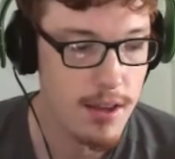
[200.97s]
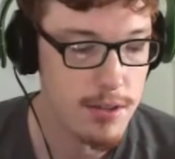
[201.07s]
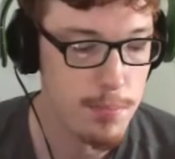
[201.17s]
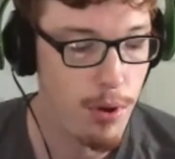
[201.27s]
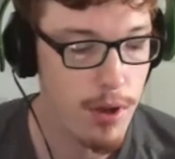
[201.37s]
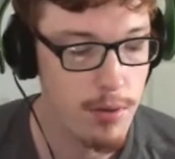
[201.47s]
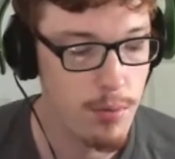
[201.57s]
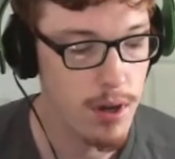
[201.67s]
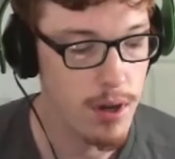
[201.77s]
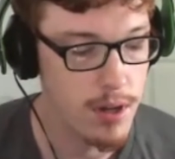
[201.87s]
a point
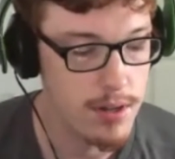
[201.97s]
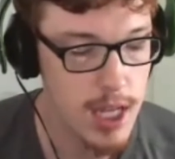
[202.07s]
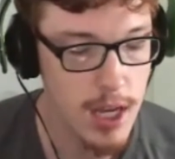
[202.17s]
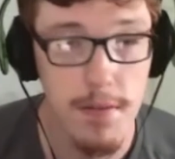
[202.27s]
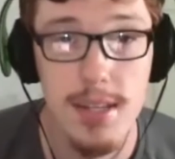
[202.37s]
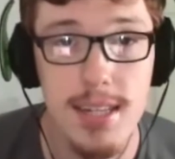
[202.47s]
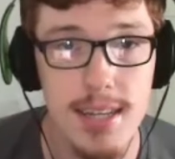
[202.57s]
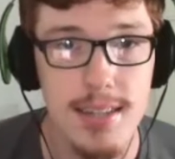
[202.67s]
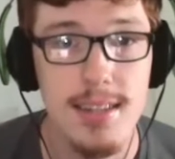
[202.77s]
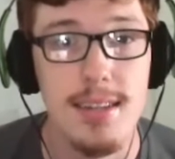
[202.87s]
where your
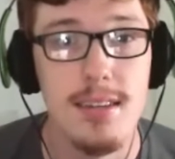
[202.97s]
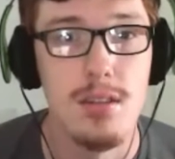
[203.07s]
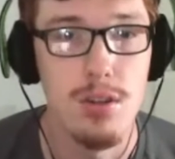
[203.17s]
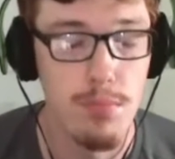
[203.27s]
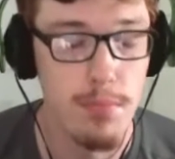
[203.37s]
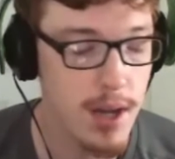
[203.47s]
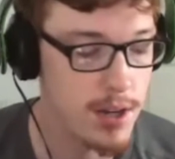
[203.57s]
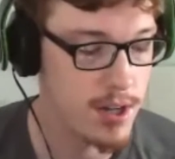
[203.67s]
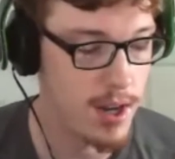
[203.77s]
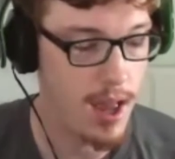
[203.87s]
selflessness is too
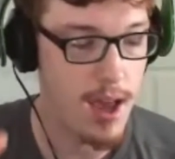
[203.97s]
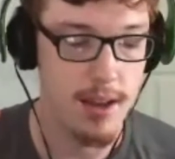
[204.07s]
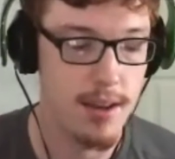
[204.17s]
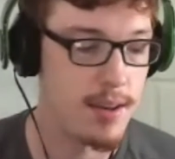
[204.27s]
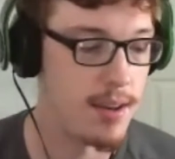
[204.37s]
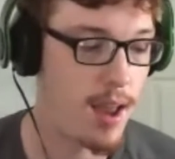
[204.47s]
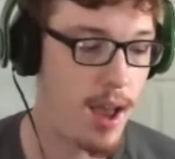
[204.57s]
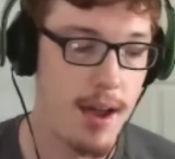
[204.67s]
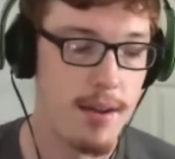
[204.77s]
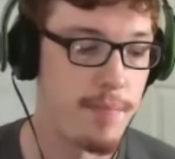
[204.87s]
much, and
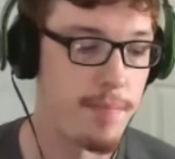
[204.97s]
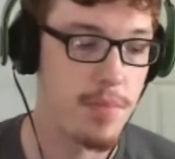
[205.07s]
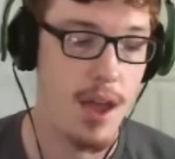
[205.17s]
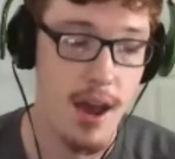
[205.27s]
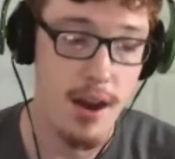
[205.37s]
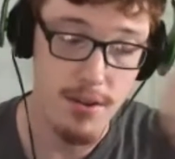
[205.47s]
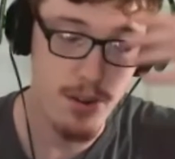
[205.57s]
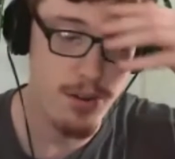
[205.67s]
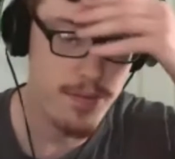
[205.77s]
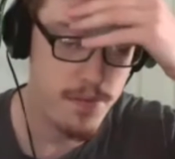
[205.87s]
I don't
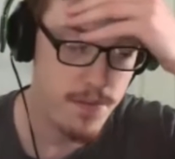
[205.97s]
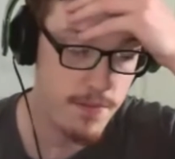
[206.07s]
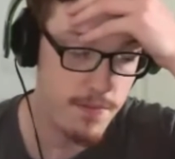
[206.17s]
know if I